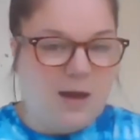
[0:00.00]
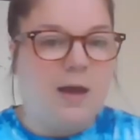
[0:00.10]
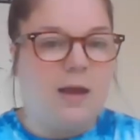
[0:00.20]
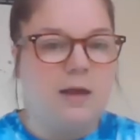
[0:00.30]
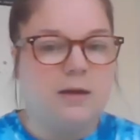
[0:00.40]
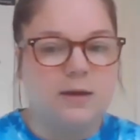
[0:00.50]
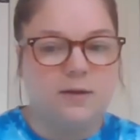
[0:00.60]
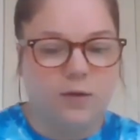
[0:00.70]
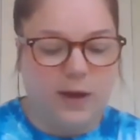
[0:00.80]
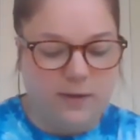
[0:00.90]
And it's
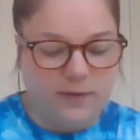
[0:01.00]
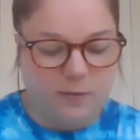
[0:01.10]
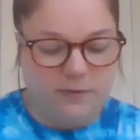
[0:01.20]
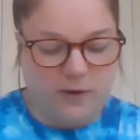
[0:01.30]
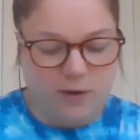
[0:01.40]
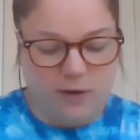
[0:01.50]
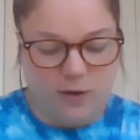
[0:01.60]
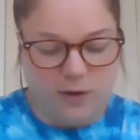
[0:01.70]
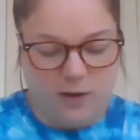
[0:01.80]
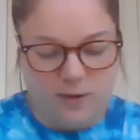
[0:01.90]
okay if some of
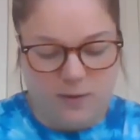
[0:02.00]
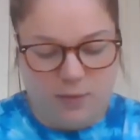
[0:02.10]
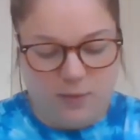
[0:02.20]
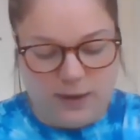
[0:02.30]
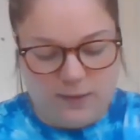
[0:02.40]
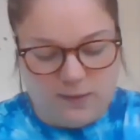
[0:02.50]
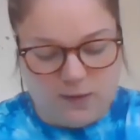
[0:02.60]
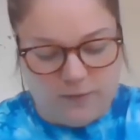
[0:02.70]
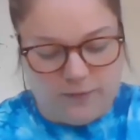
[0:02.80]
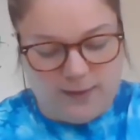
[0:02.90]
your points
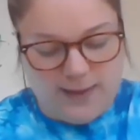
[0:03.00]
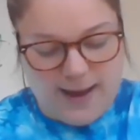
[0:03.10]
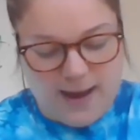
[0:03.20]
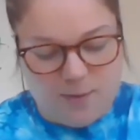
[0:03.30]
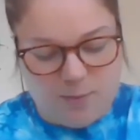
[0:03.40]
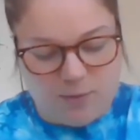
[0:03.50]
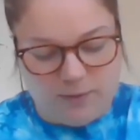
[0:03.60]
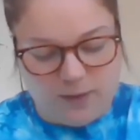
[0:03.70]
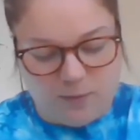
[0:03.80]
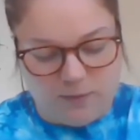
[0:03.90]
overlap or if
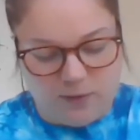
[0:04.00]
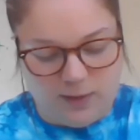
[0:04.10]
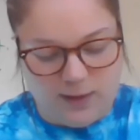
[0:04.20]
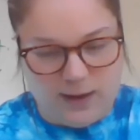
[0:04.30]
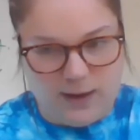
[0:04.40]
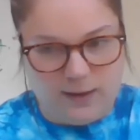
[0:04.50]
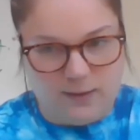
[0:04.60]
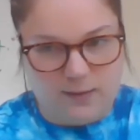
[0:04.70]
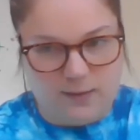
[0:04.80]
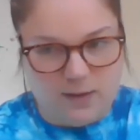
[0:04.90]
some of your lines
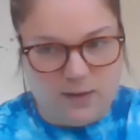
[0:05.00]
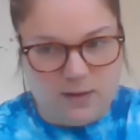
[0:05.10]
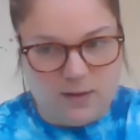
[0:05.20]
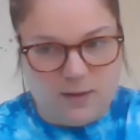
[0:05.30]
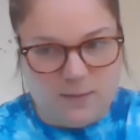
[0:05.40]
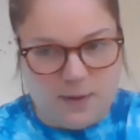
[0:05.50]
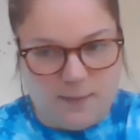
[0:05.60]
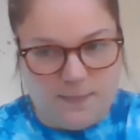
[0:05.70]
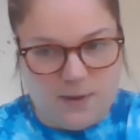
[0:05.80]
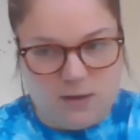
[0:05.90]
bump
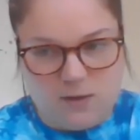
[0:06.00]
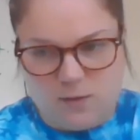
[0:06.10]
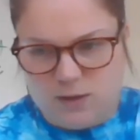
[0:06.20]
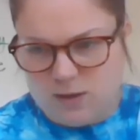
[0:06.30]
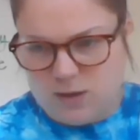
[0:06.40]
into each